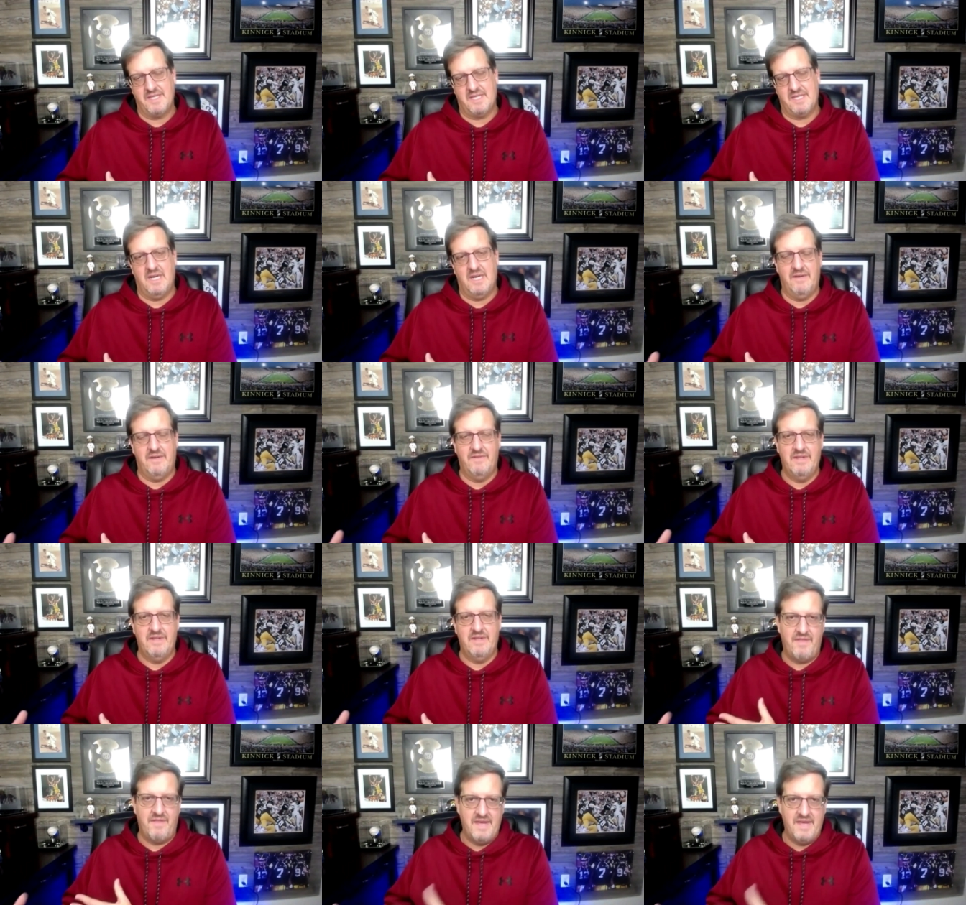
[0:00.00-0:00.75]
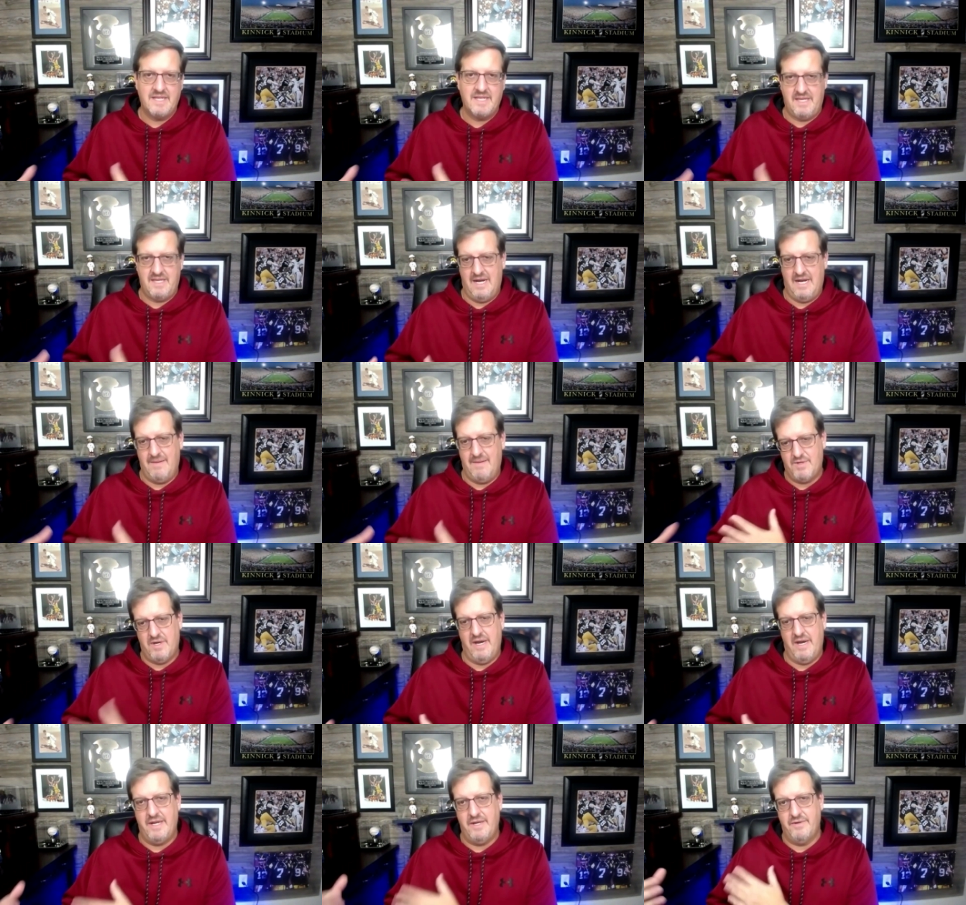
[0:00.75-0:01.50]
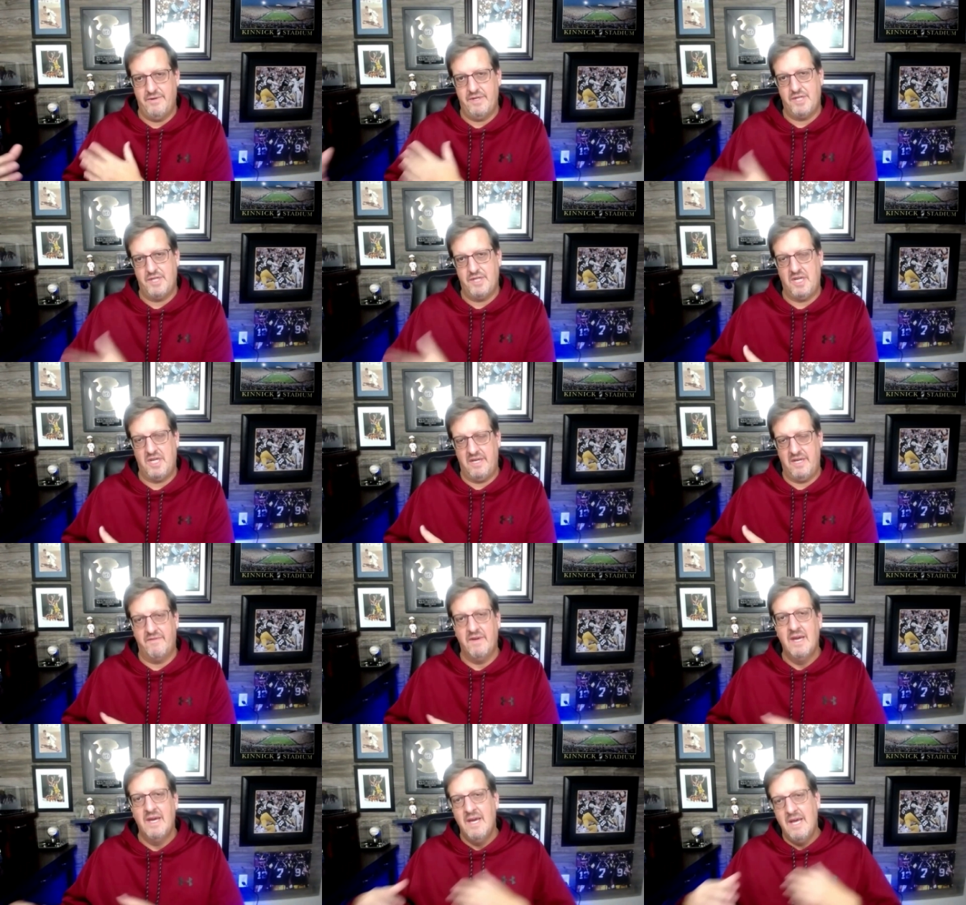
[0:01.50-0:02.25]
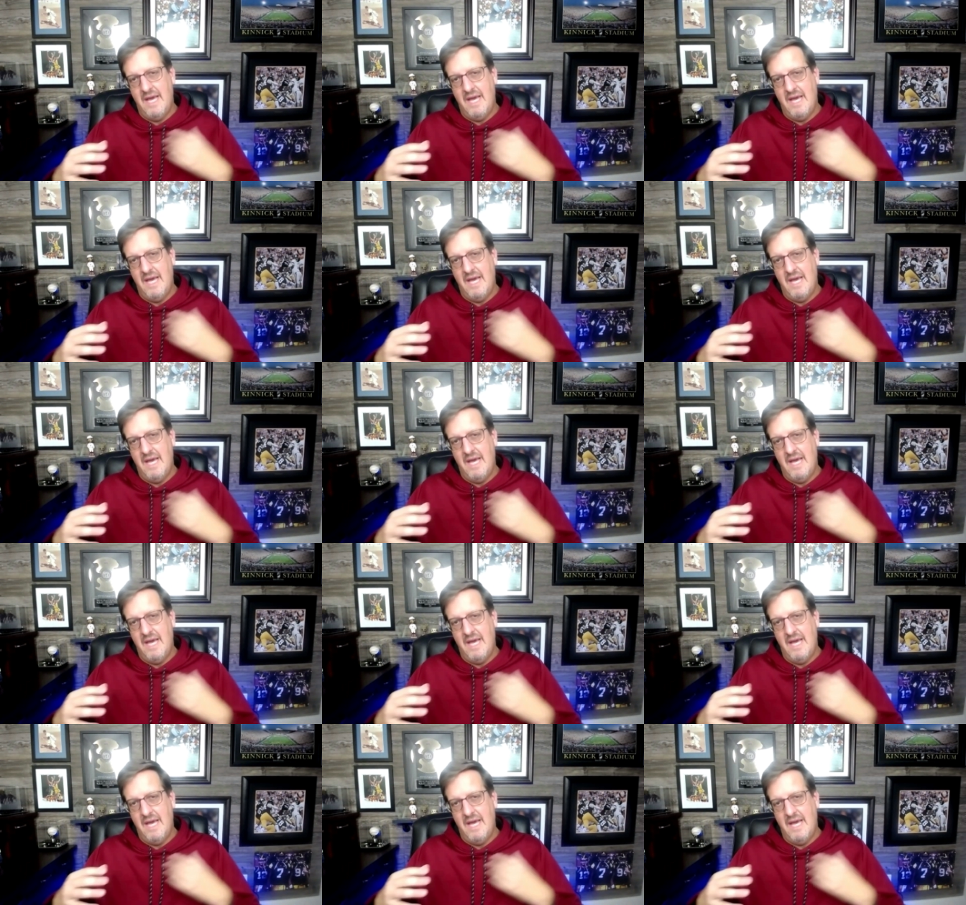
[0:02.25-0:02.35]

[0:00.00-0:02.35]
solve and the things that I'm trying to achieve.